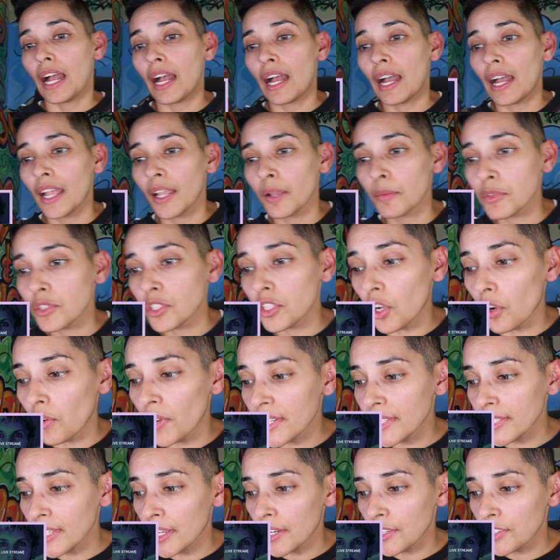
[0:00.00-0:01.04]
I am so
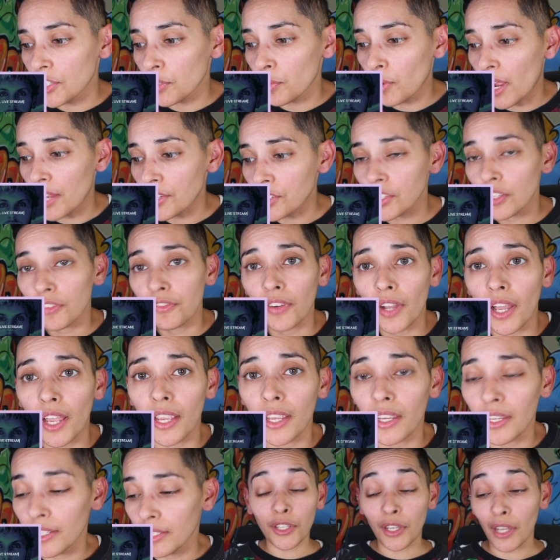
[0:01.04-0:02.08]
excited to watch the
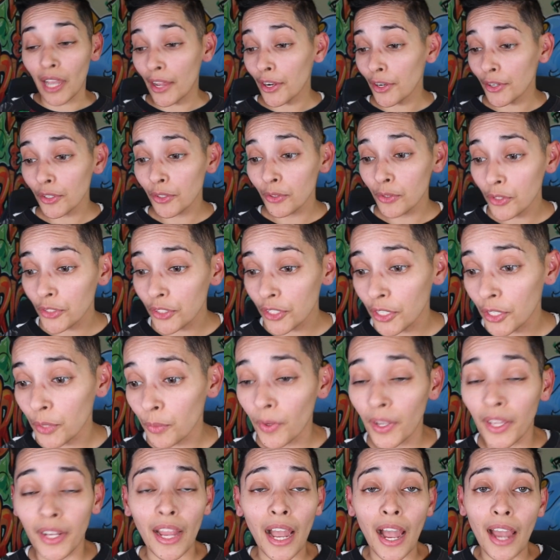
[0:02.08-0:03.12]
fight. I don't know who's going
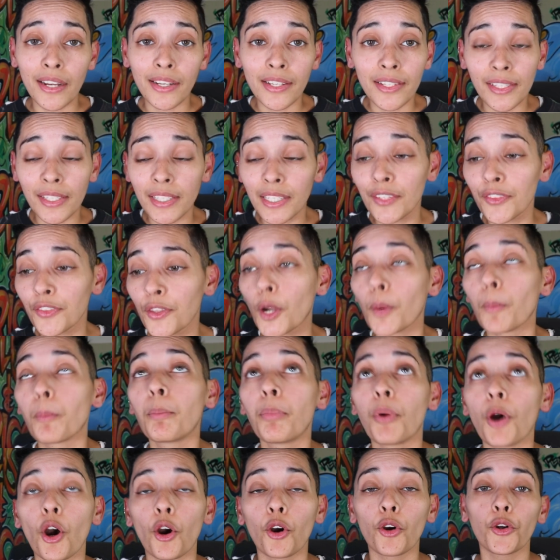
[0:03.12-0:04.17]
to win. Honestly, they're
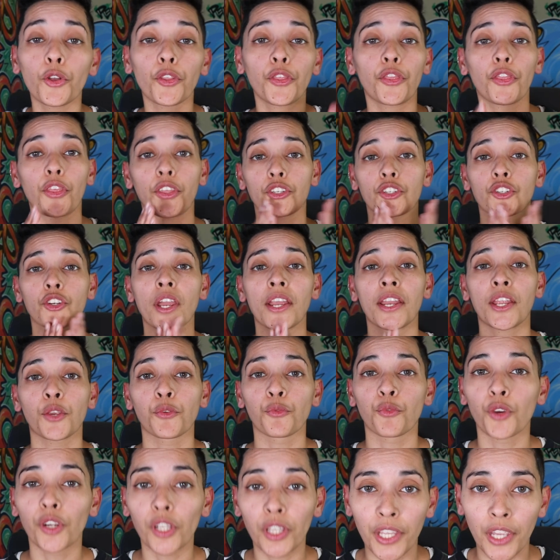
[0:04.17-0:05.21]
both
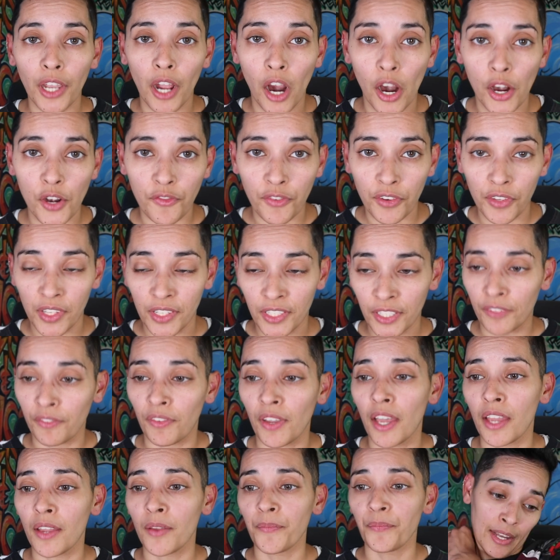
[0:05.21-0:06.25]
training really hard for this
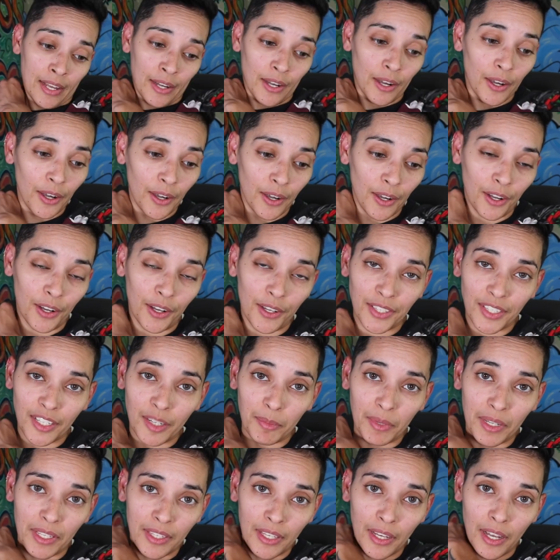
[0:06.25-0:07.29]
event. Oh, it's
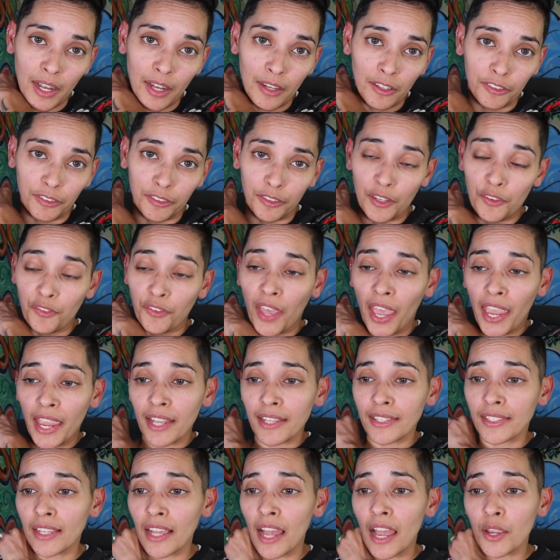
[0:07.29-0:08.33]
going to be tough. If K
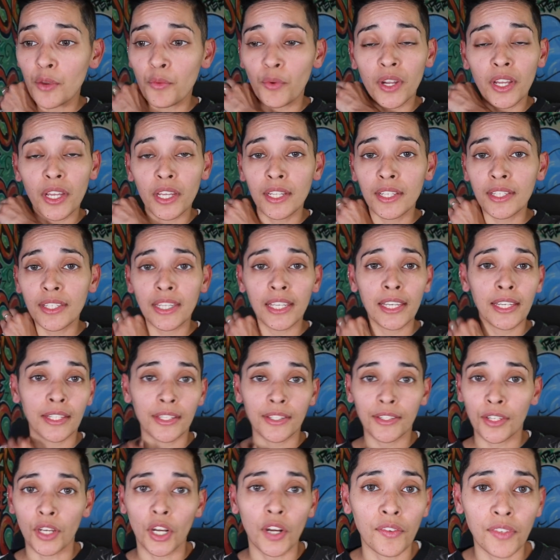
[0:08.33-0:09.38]
S I wins, he
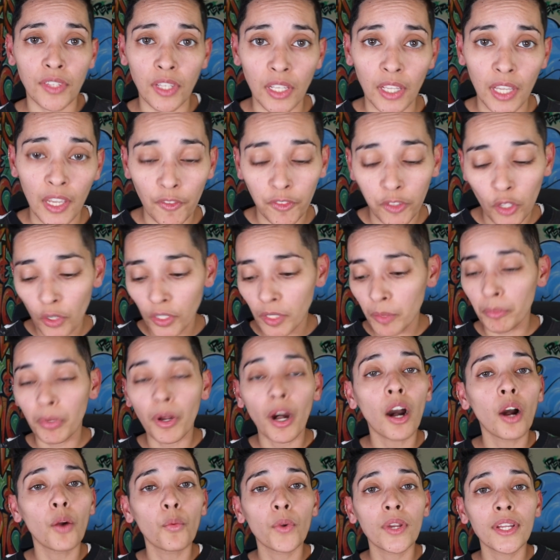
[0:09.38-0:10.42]
deserves it. If Logan
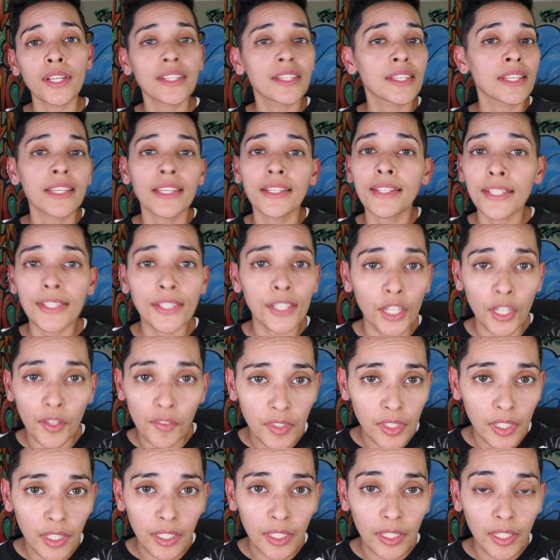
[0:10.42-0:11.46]
Paul wins, he
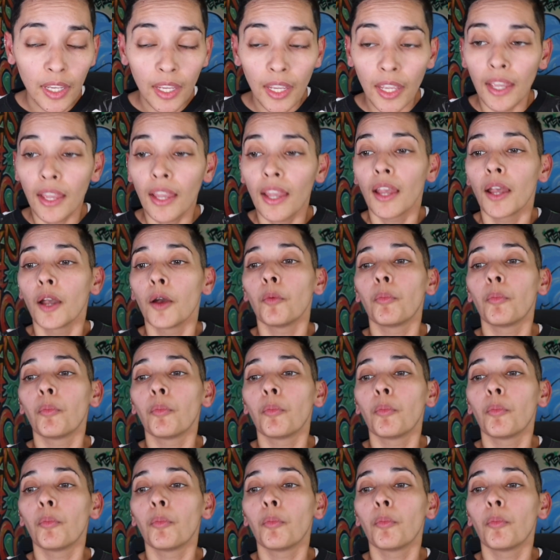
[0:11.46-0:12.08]
deserves it.